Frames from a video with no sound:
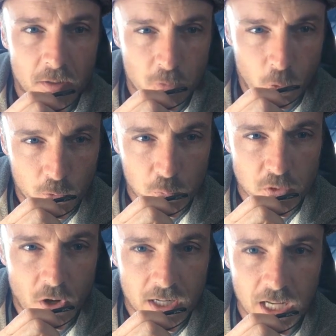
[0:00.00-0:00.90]
Of course, we're
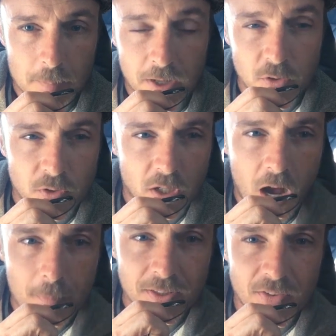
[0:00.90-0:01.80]
talking about using
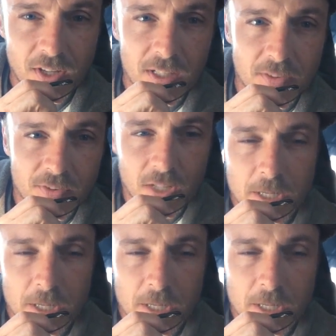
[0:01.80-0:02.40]
common sense